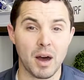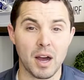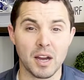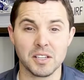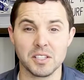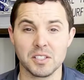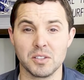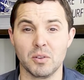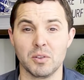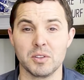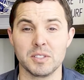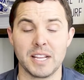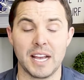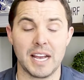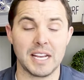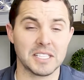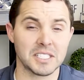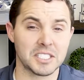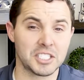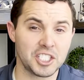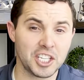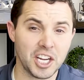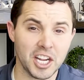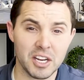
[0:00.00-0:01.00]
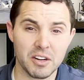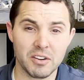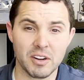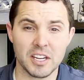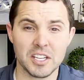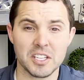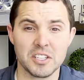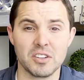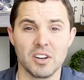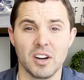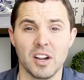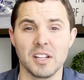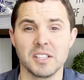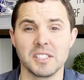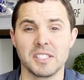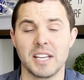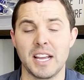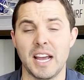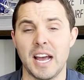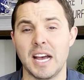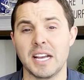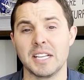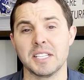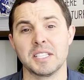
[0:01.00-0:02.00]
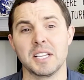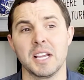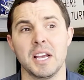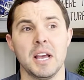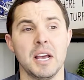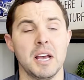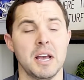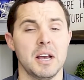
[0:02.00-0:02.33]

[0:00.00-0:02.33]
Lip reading: box stores, it has chain restaurants, it has,